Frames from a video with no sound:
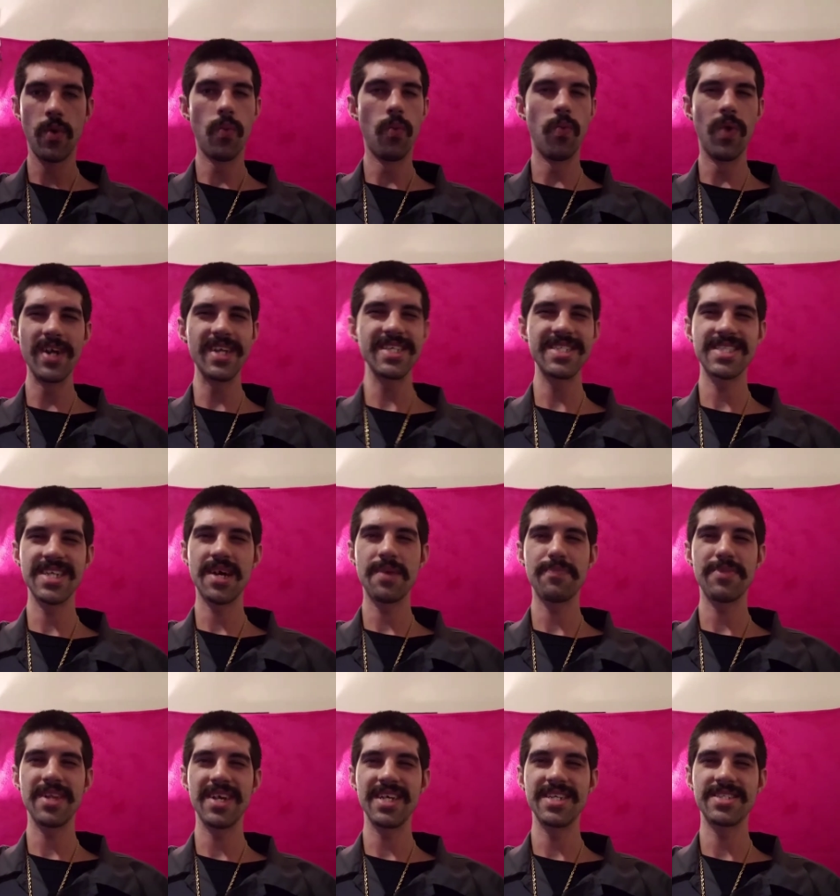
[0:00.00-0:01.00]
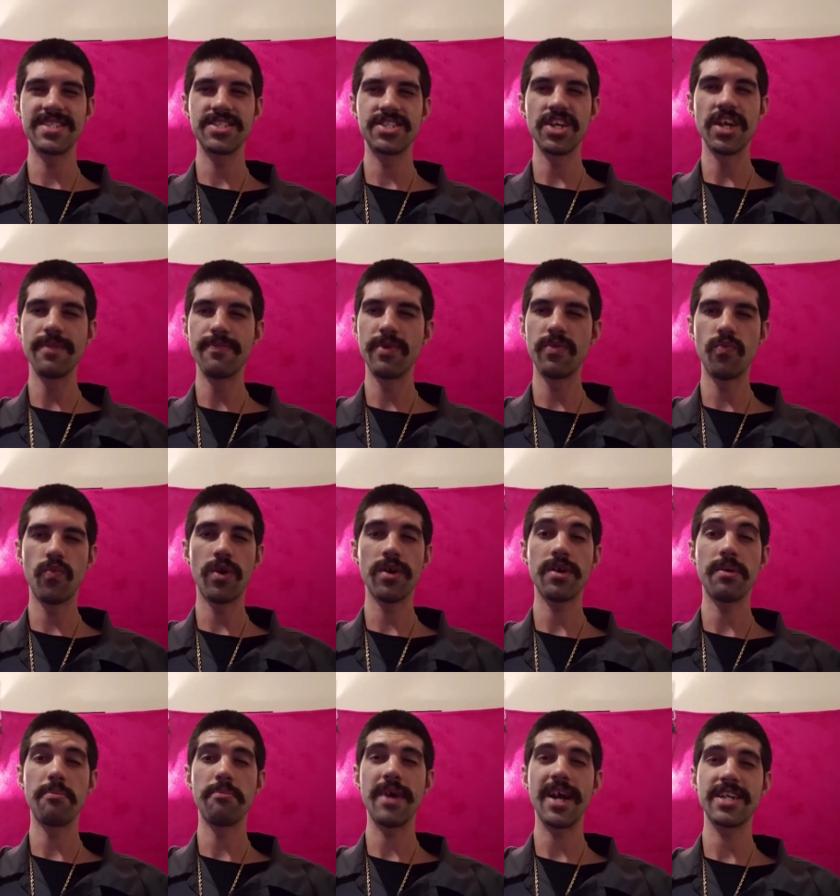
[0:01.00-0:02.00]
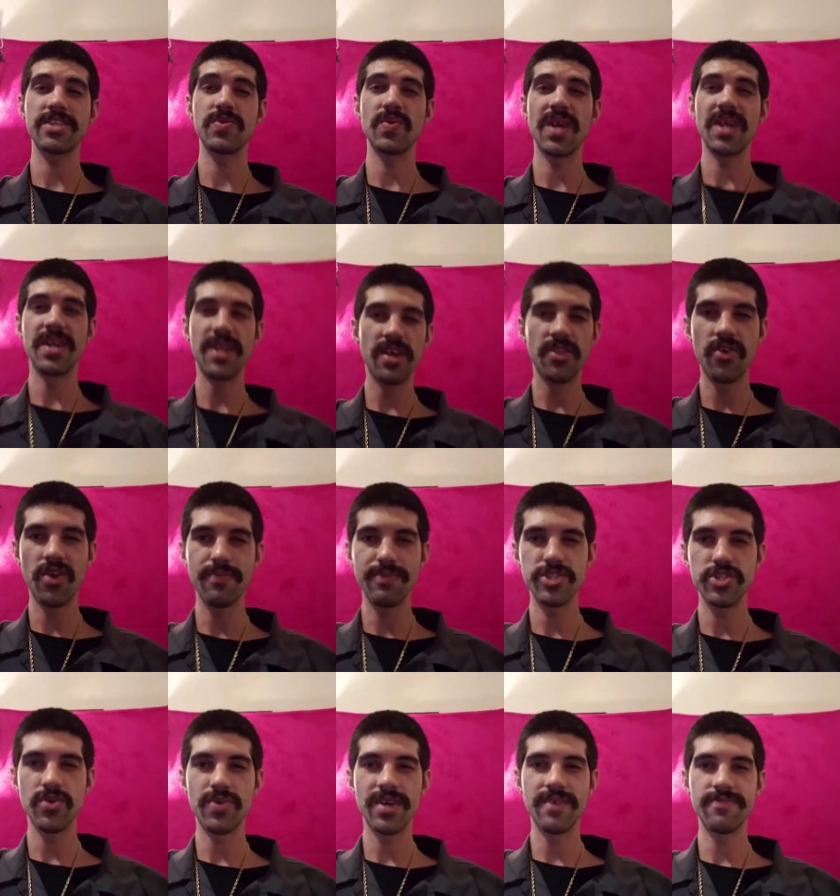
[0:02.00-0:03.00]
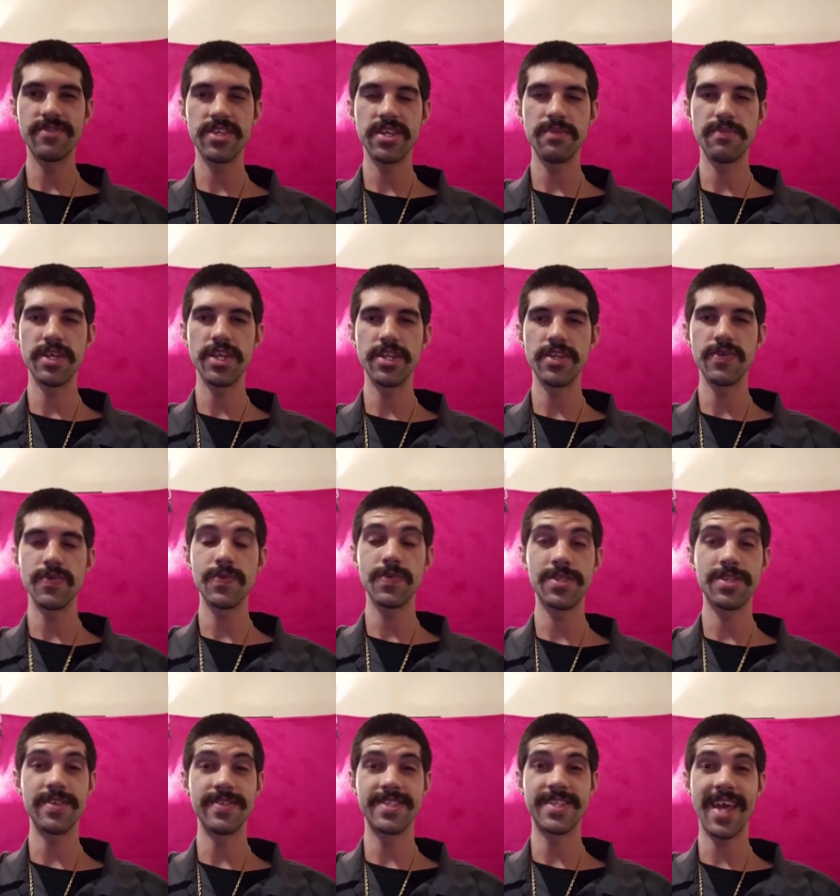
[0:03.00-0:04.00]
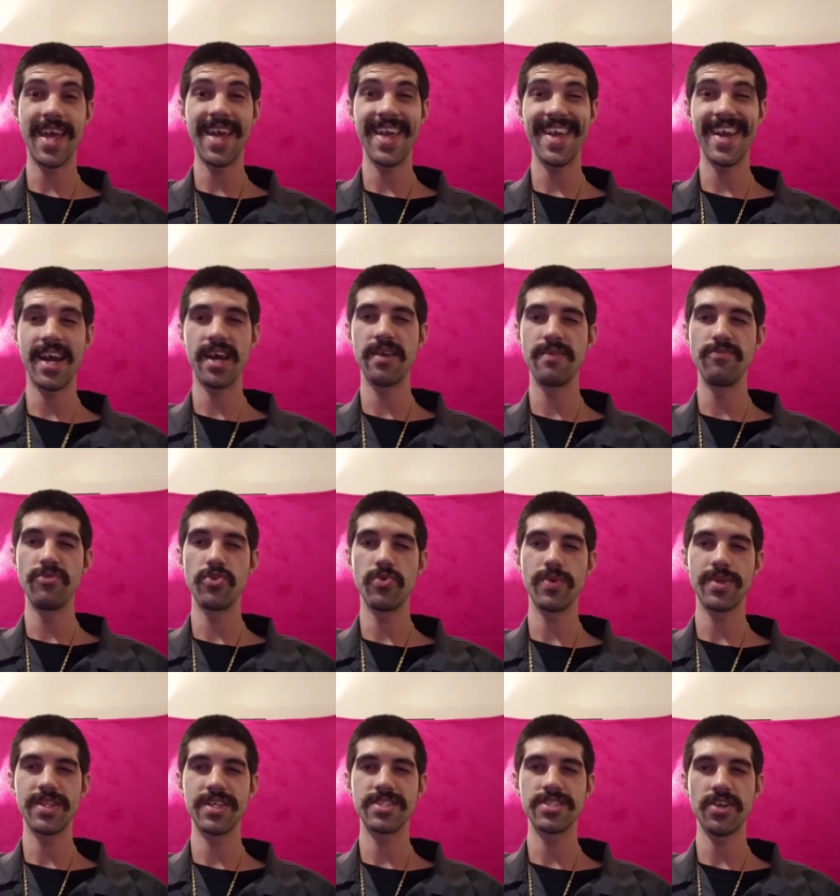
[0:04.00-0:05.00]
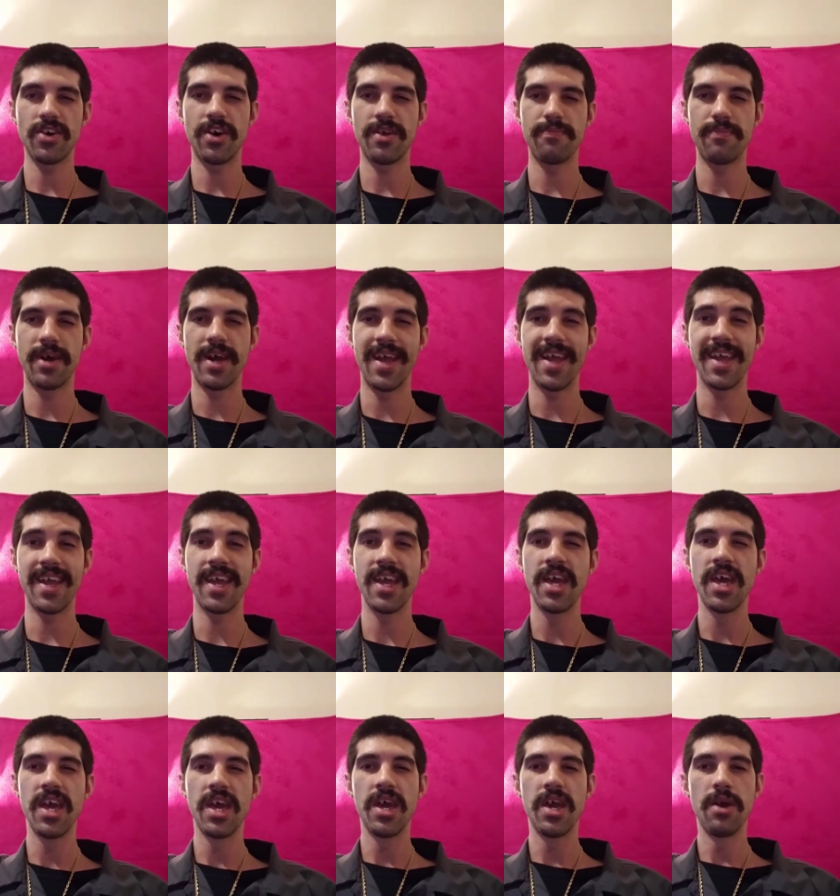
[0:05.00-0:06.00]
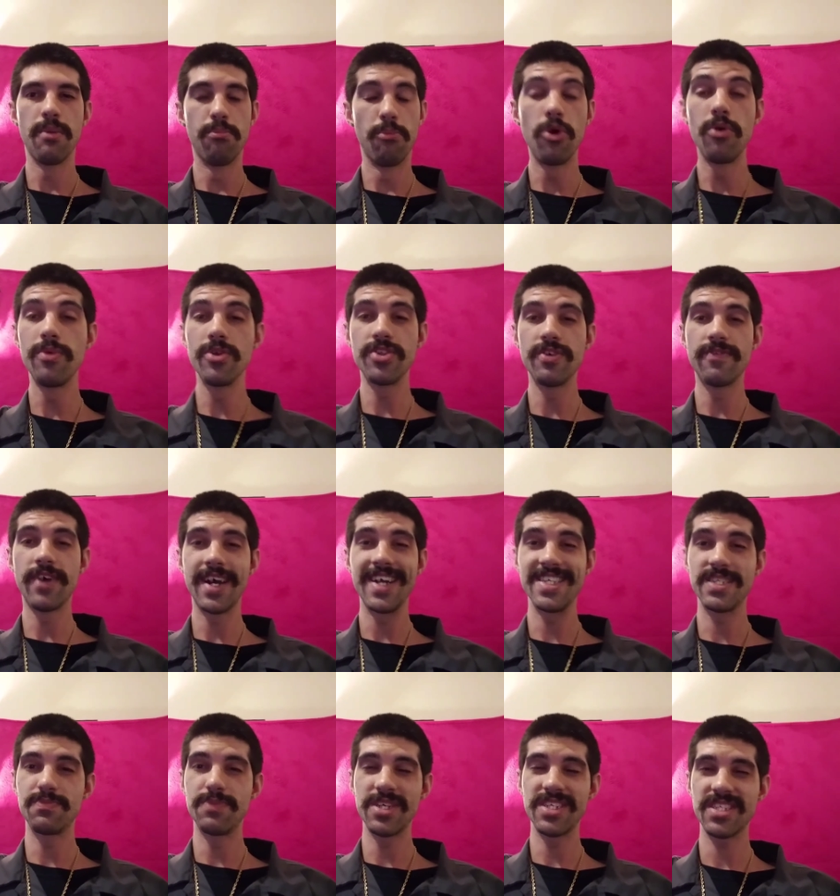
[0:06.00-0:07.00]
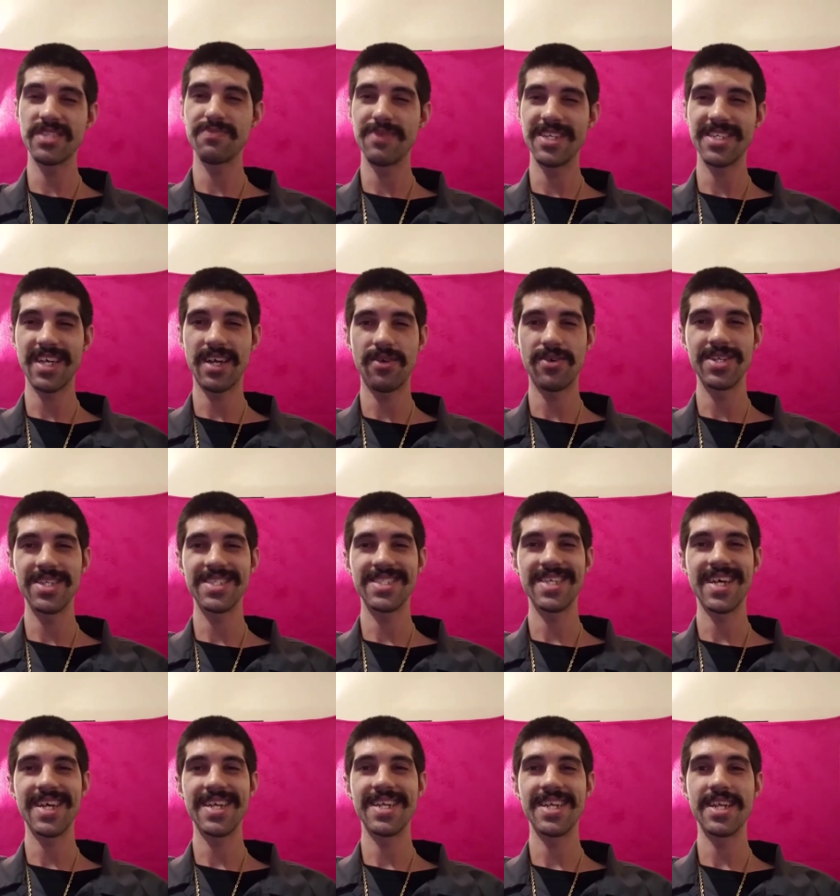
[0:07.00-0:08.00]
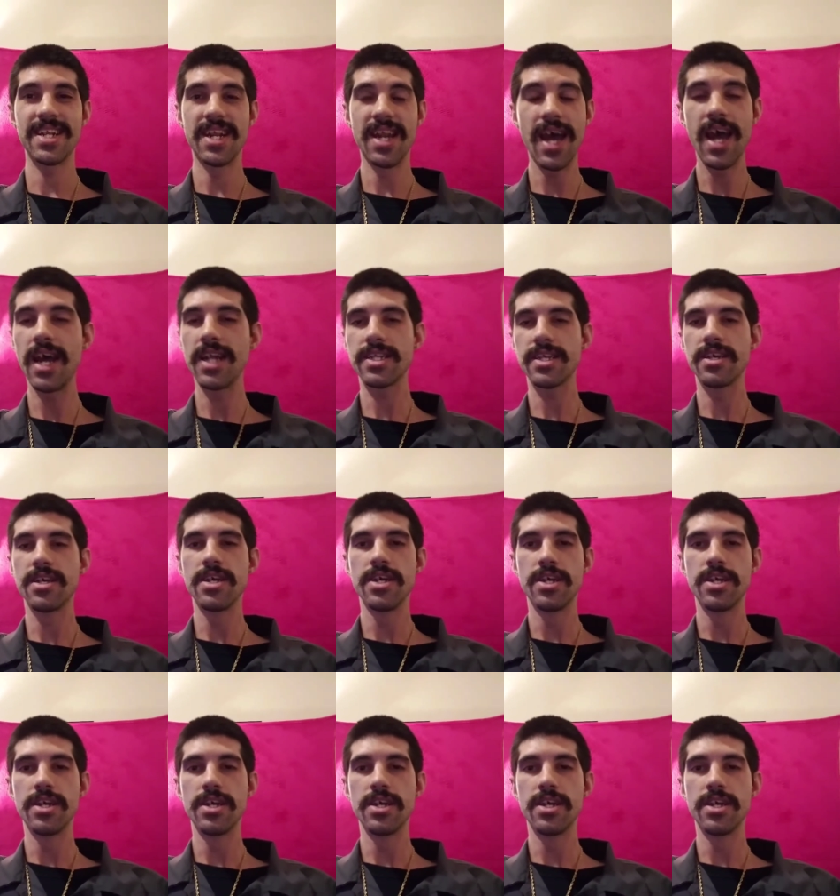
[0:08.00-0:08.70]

What is up, ladies and gentlemen? Welcome back to another episode of TV News. Today I am doing this on my mobile device because my tower decided not